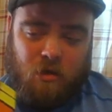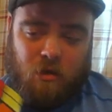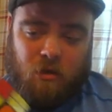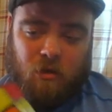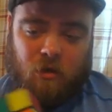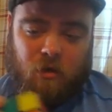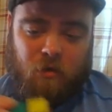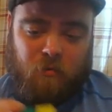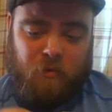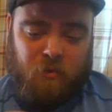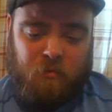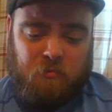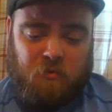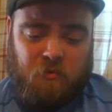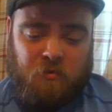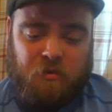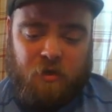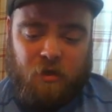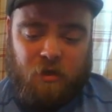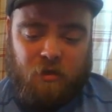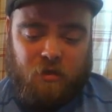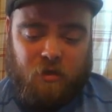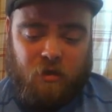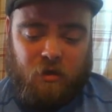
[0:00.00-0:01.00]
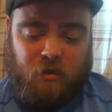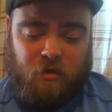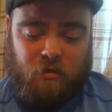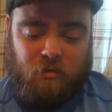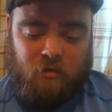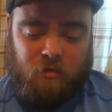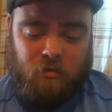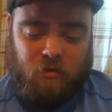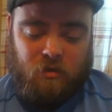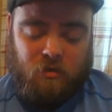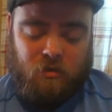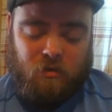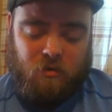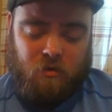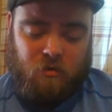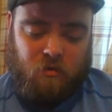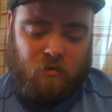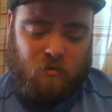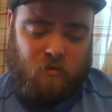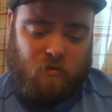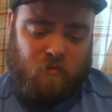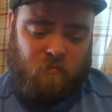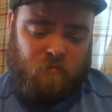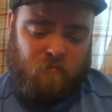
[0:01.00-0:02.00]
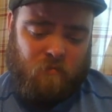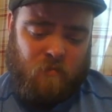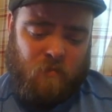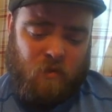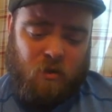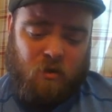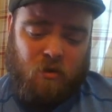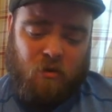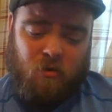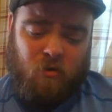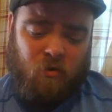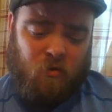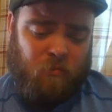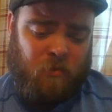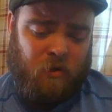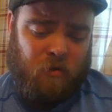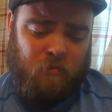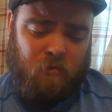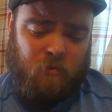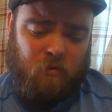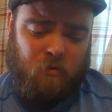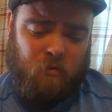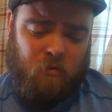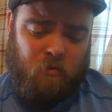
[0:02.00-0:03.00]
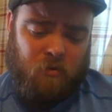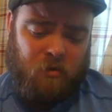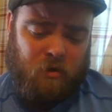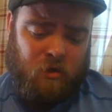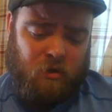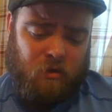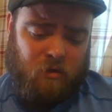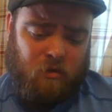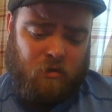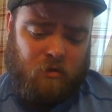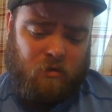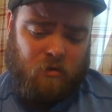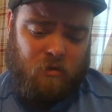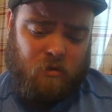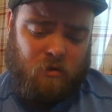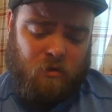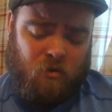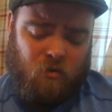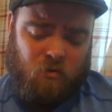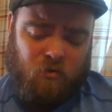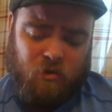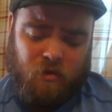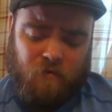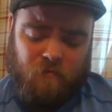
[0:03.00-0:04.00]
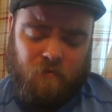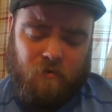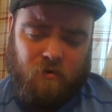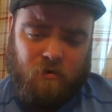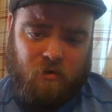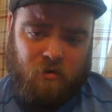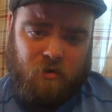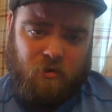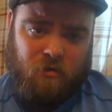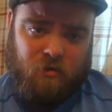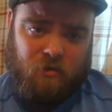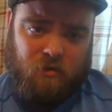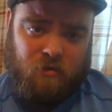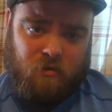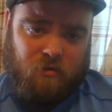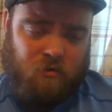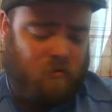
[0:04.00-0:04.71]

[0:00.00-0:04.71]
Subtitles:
A lot of people think they can, people who's never done it,